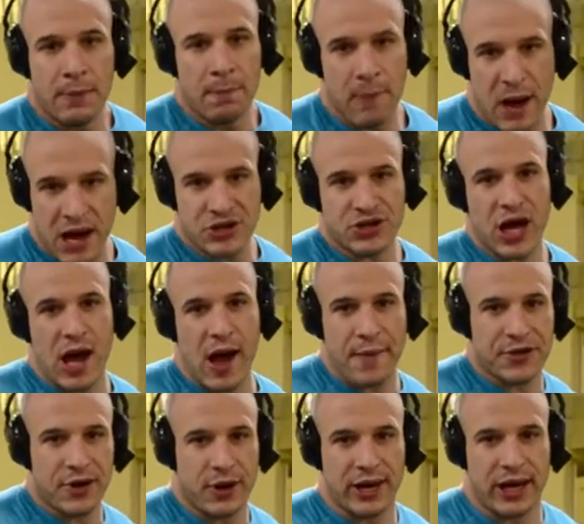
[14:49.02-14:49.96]
my
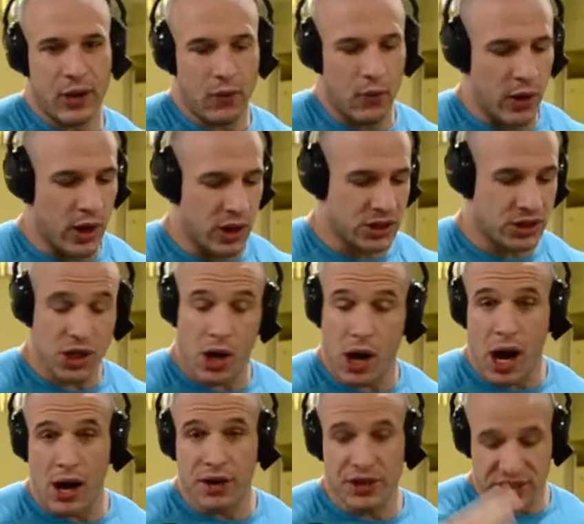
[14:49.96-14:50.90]
traps already get worked. So
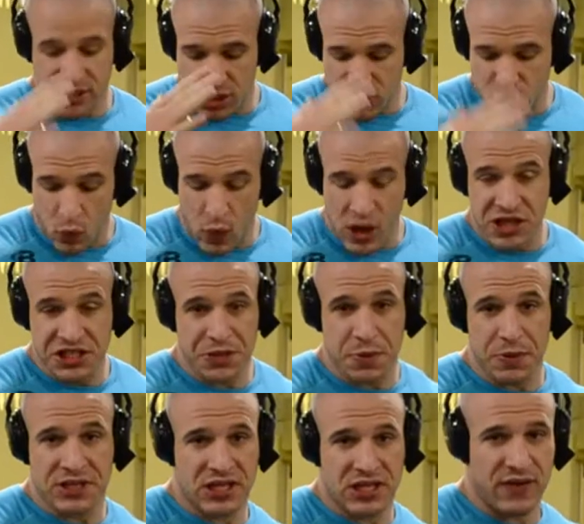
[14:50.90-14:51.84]
this is one
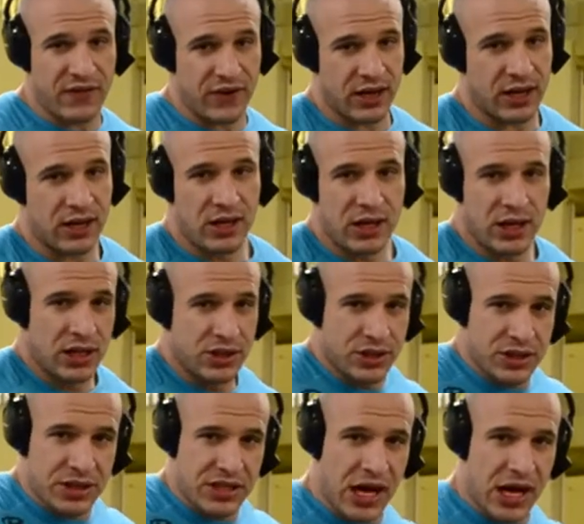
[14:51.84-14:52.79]
specific, it's
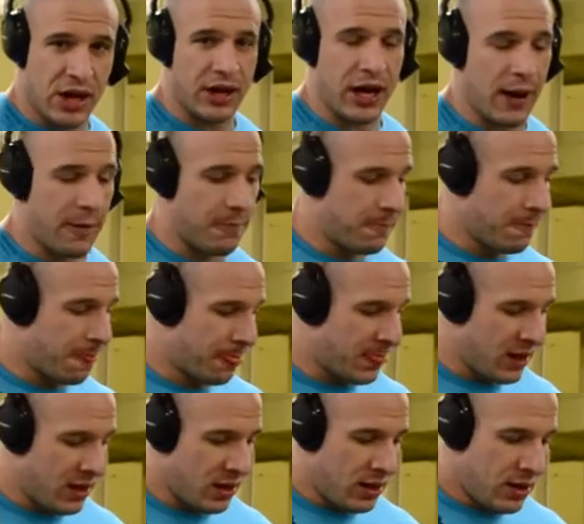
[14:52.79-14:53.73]
just down up.
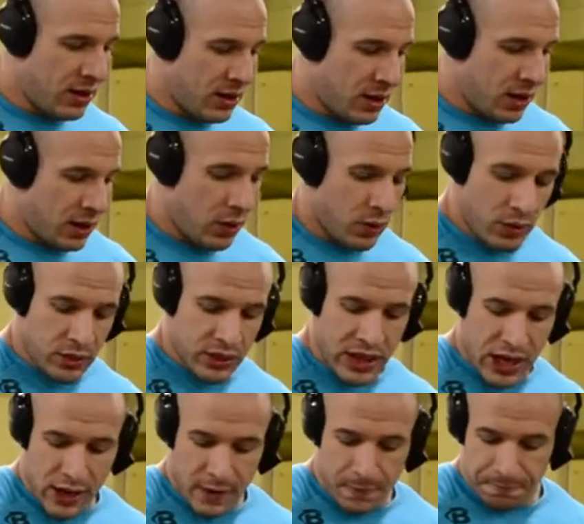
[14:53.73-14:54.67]

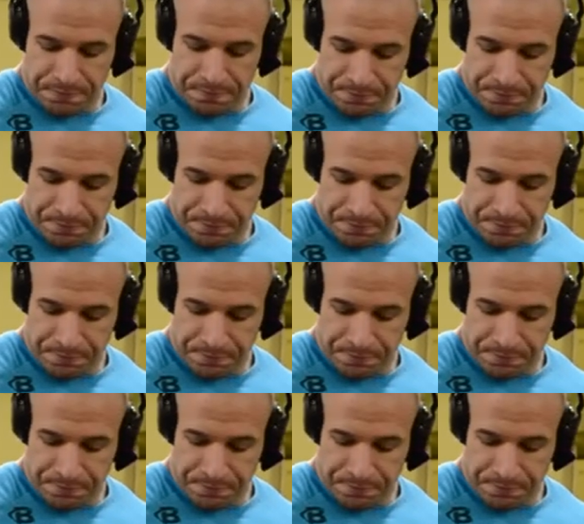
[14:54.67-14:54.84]
Now,